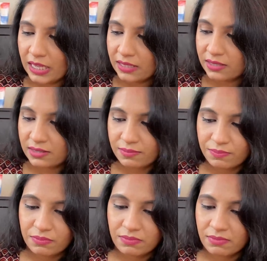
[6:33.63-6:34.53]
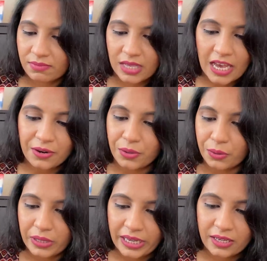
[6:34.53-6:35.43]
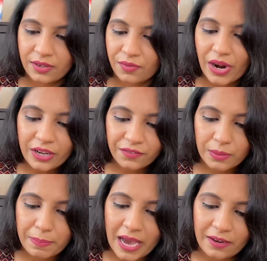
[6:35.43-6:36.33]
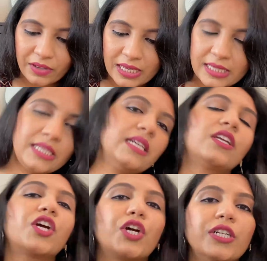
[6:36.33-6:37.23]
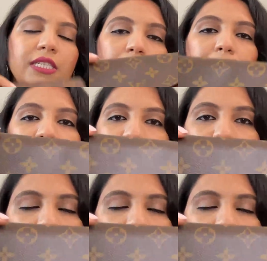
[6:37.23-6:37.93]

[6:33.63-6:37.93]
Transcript: It's, I don't know, like right off the bat, when I see it curled up, I know